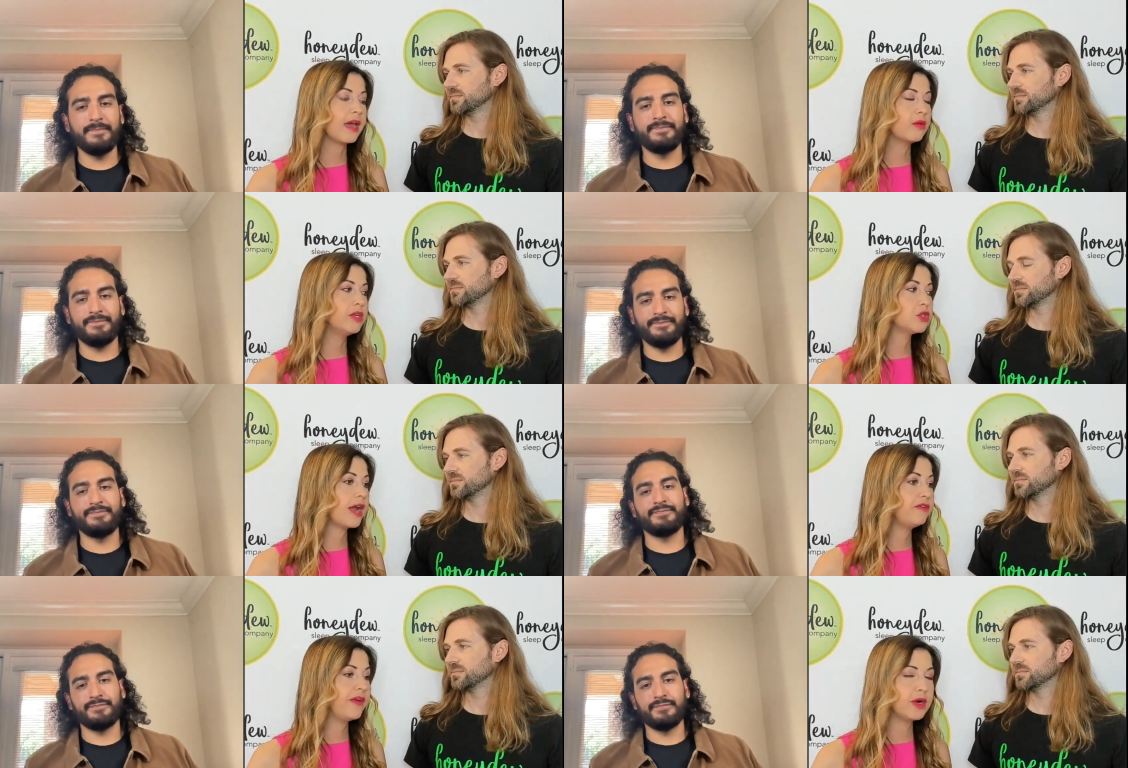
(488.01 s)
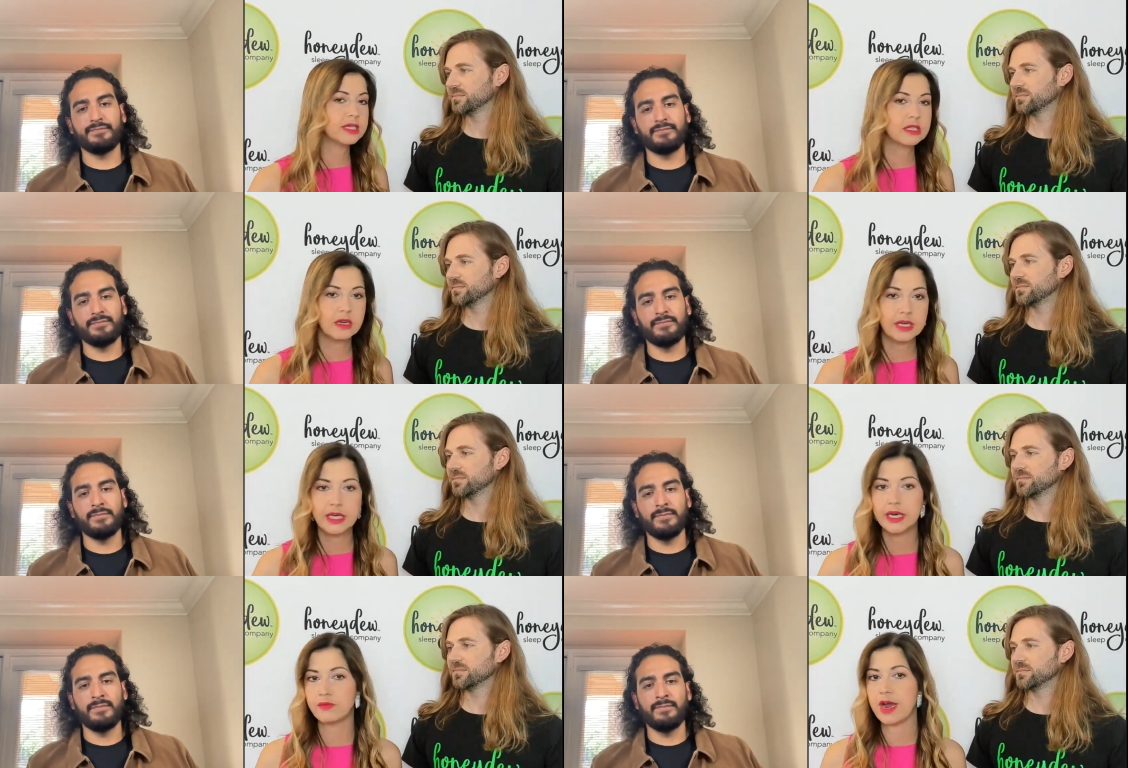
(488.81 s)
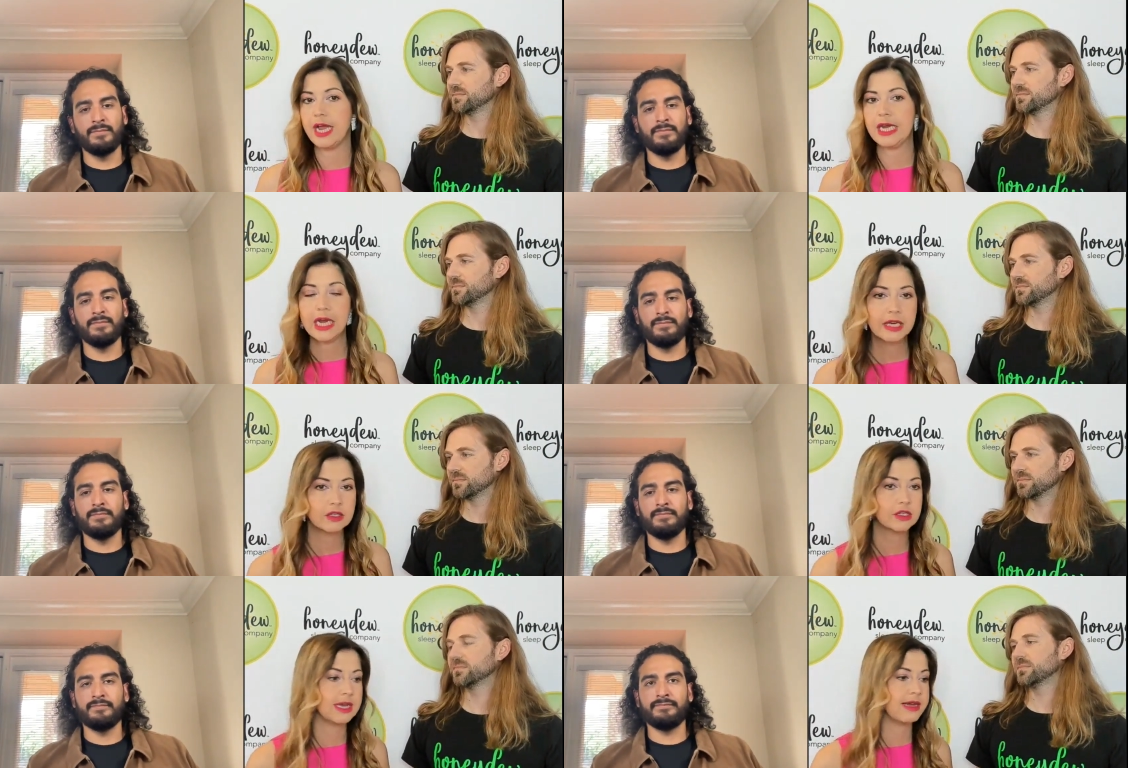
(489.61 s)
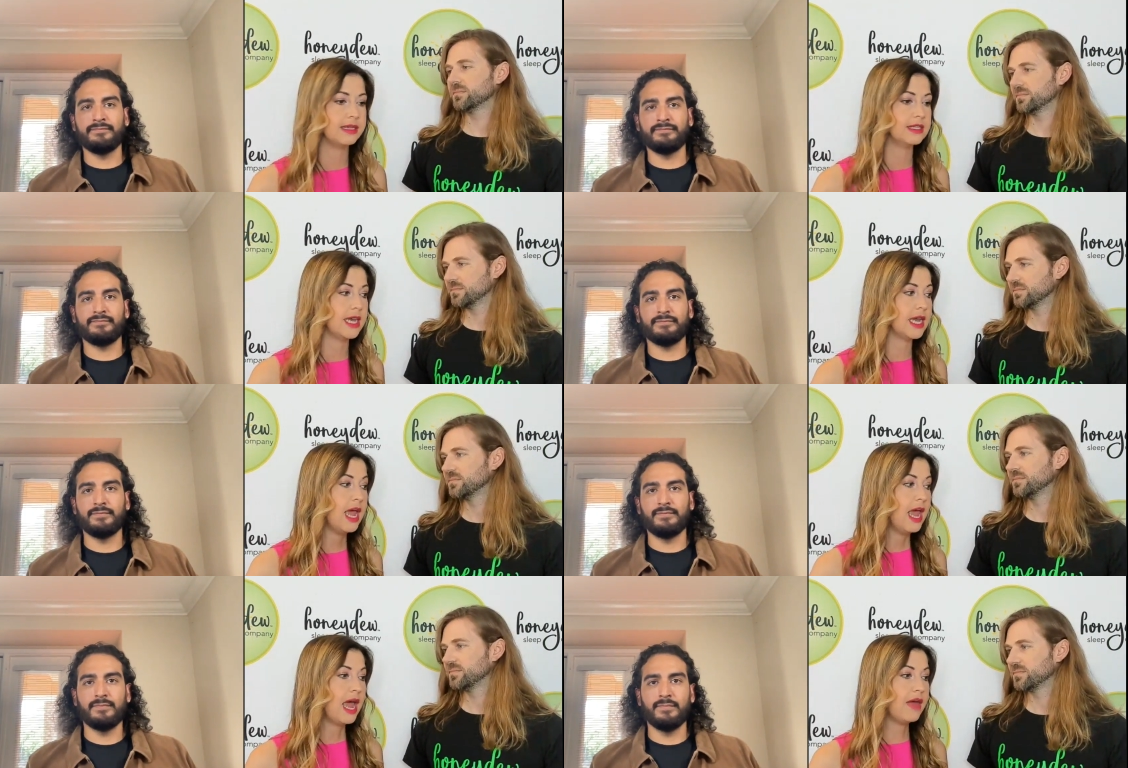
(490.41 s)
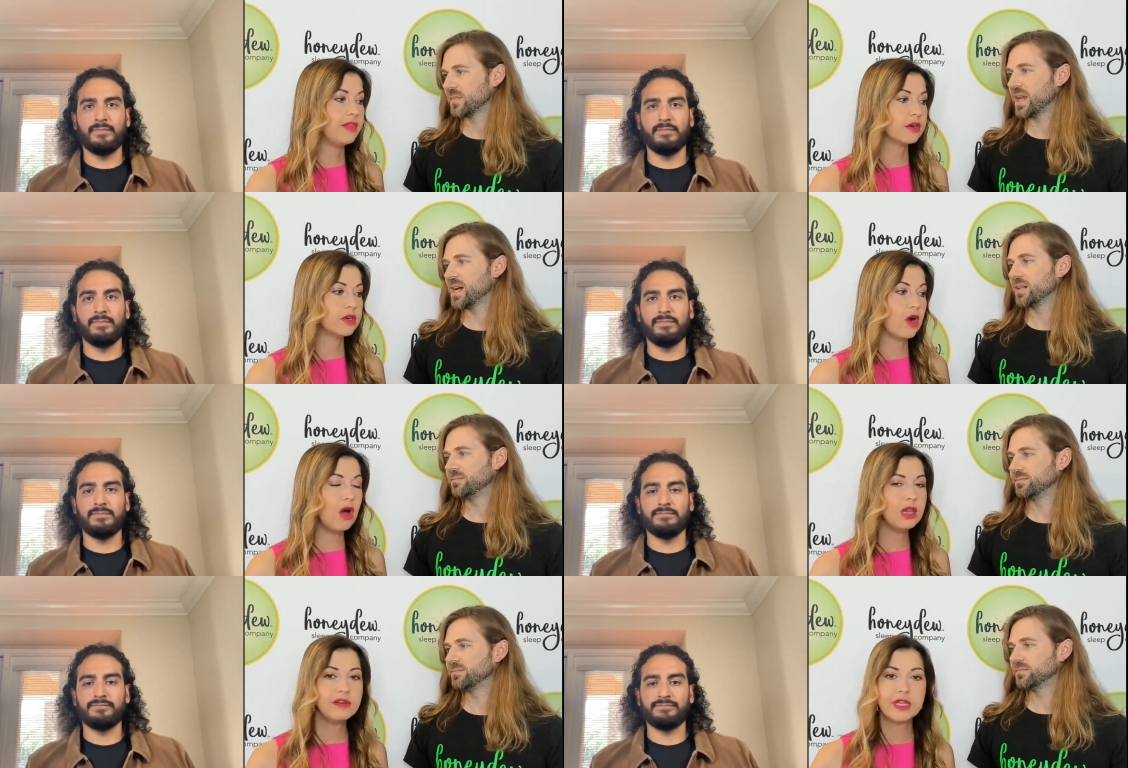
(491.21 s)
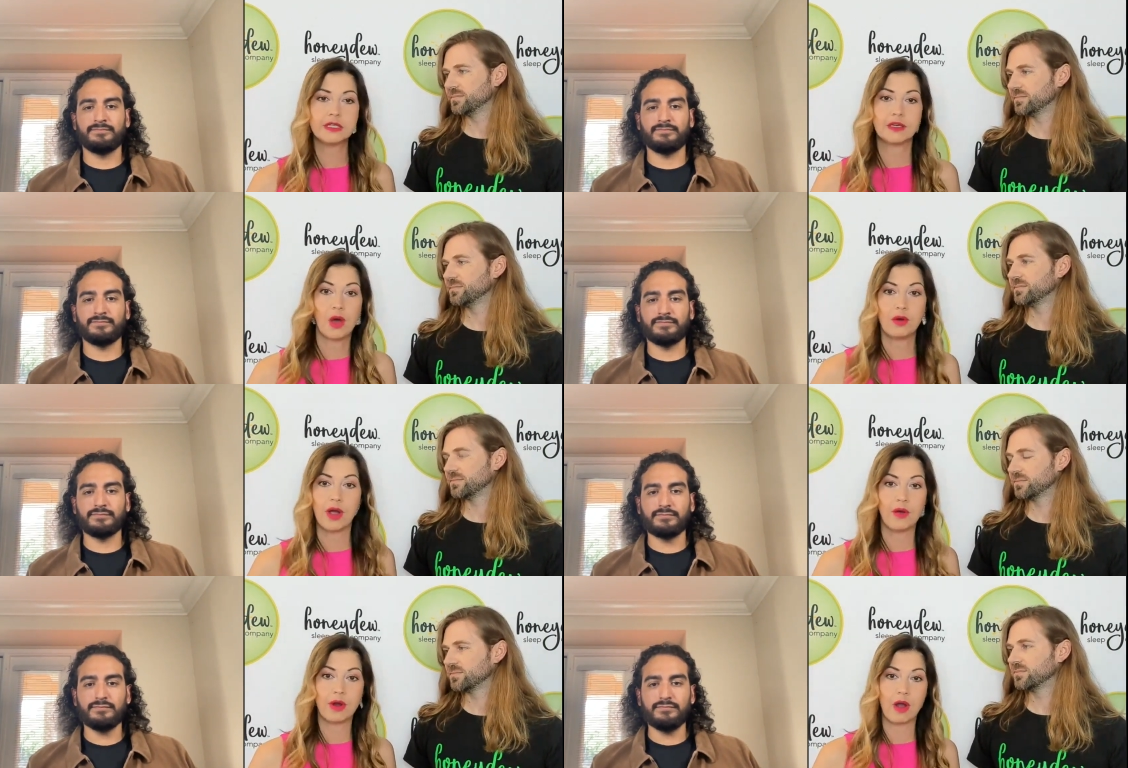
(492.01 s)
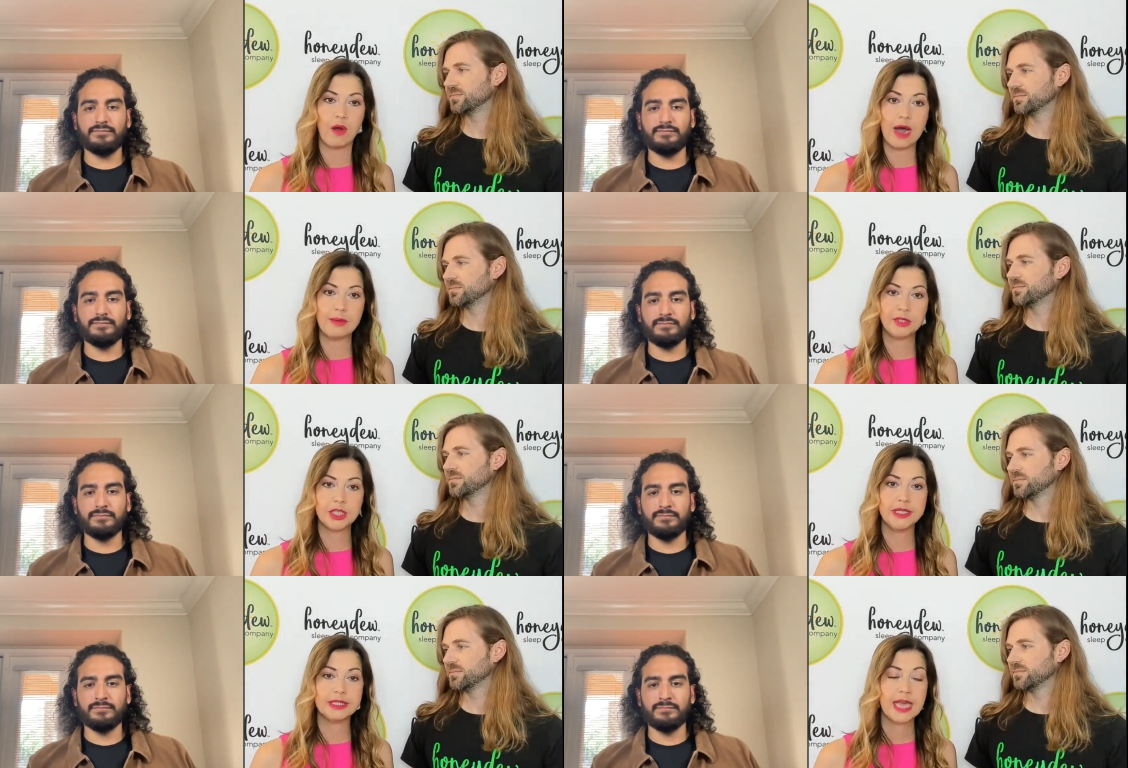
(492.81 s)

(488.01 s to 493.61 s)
Speaker 1: and we try to focus on eating right and exercising and there yeah. are all of these go go go options